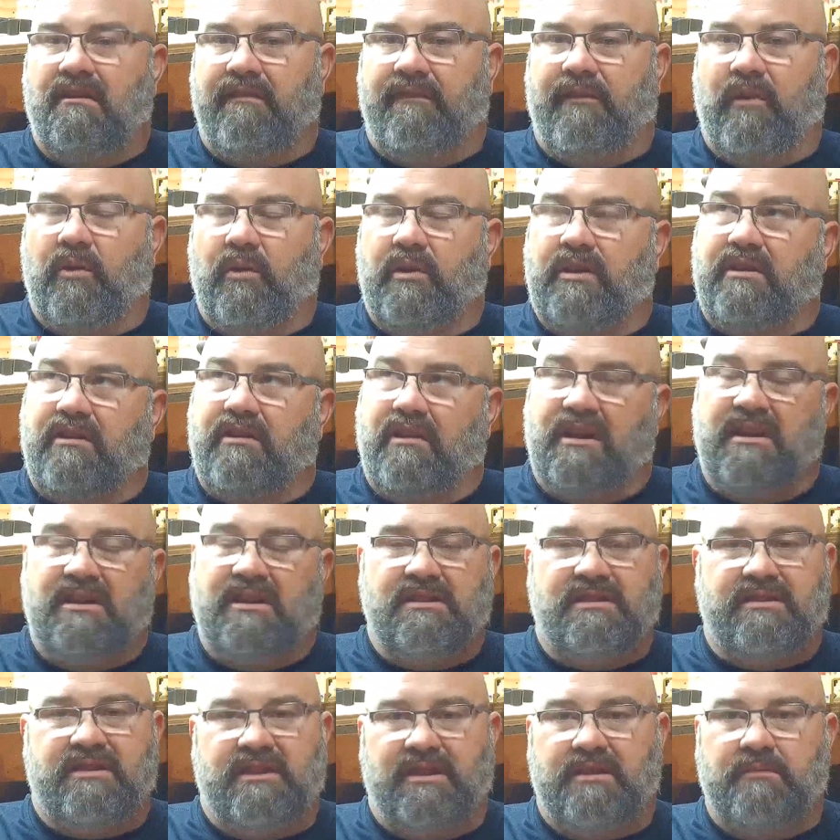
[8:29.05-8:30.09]
40
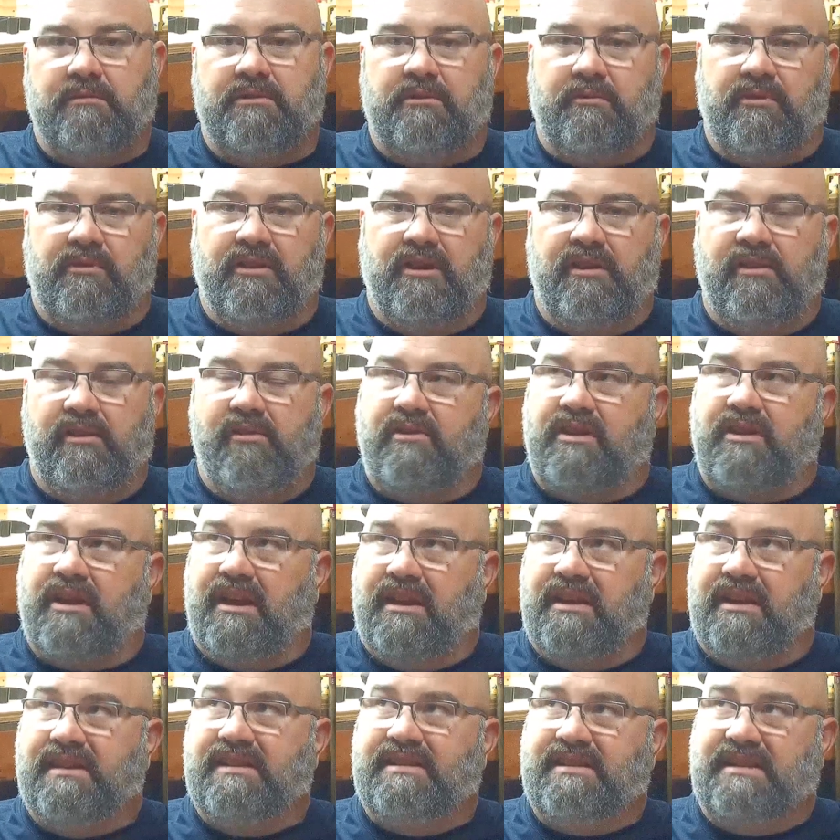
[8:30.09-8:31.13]
grains seemed to run
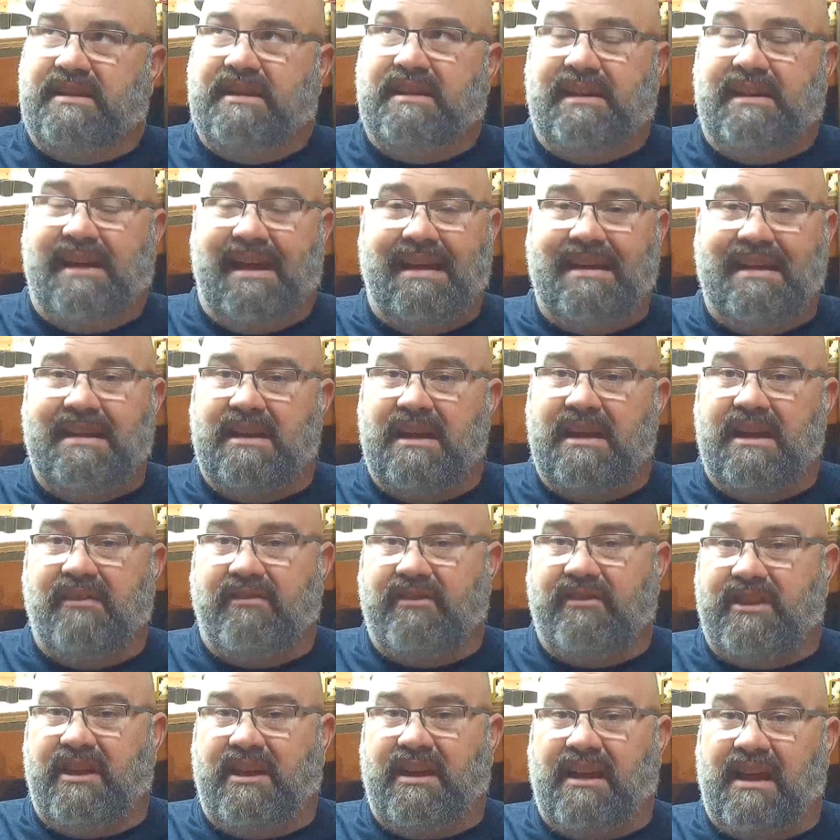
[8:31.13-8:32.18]
okay. It ate
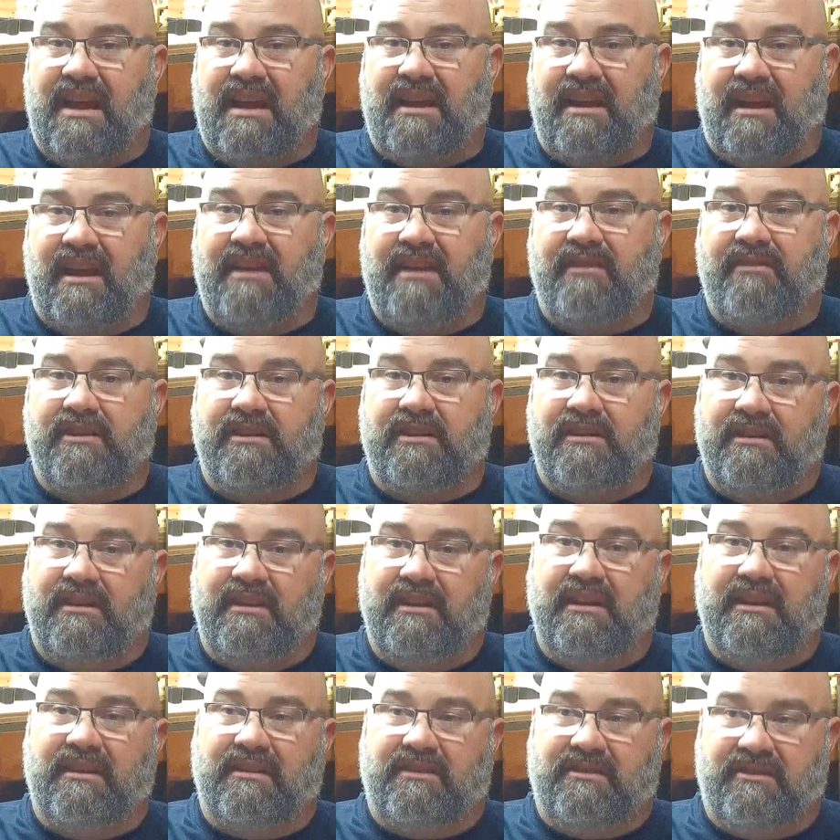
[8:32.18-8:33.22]
everything I gave it
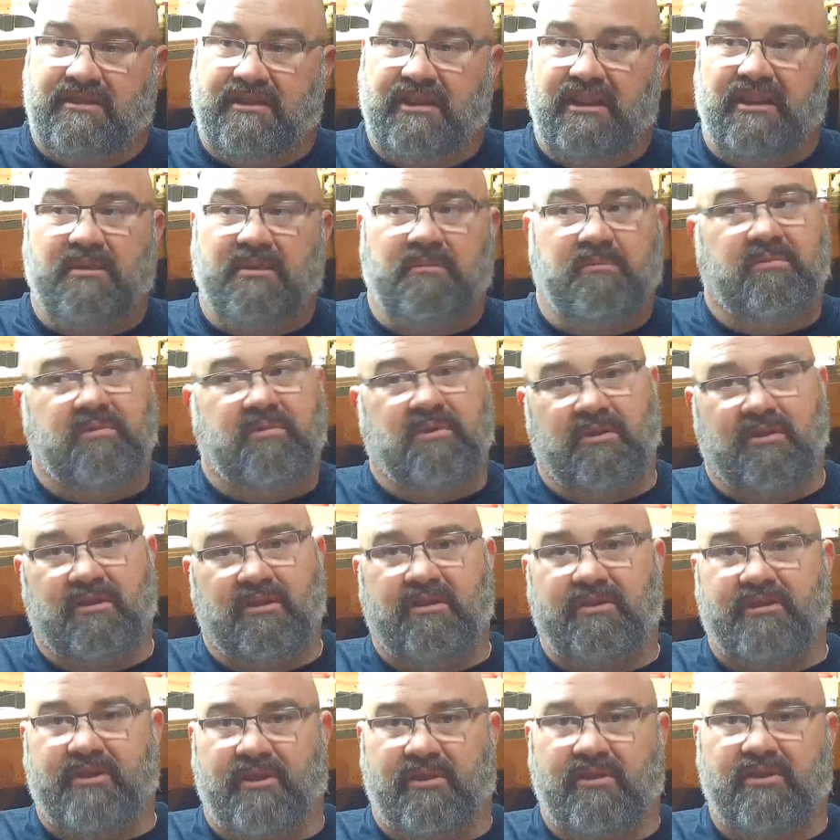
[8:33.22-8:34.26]
except for the
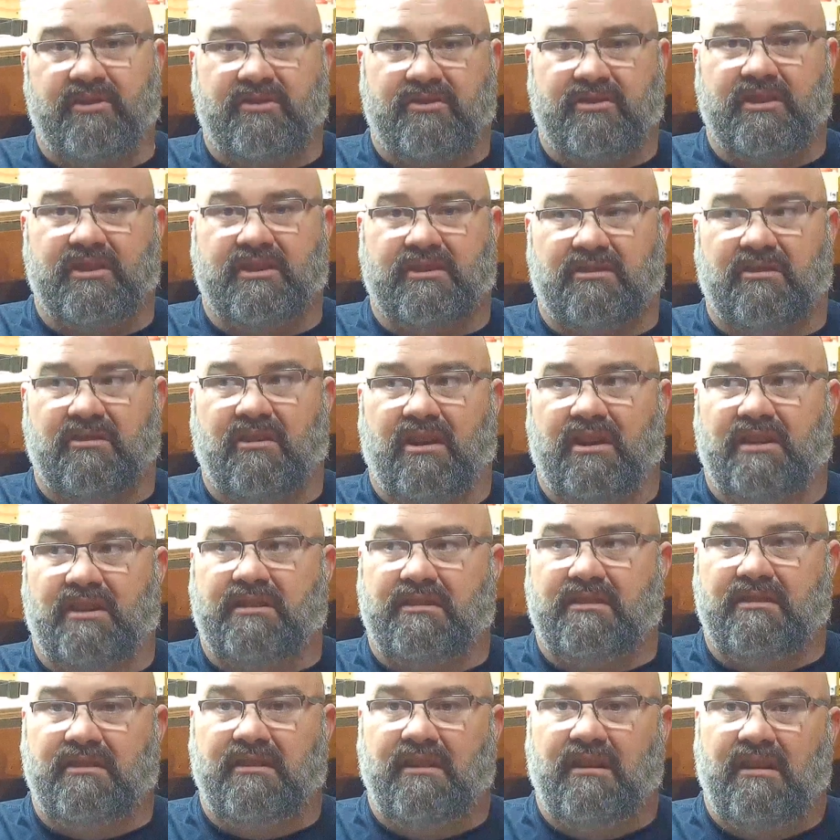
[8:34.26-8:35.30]
36
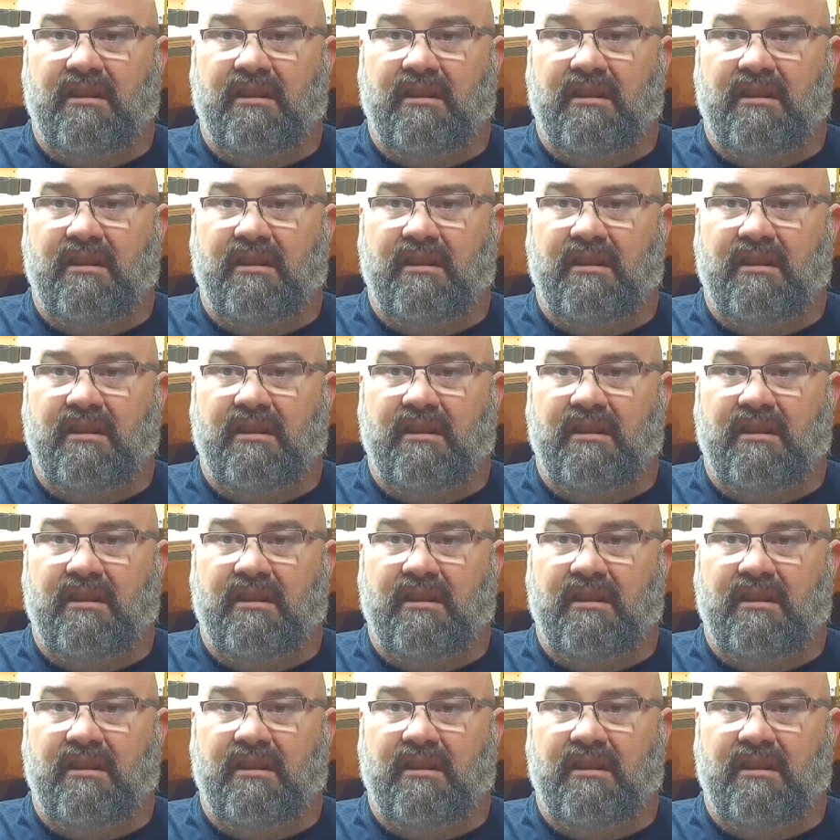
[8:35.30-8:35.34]
grains.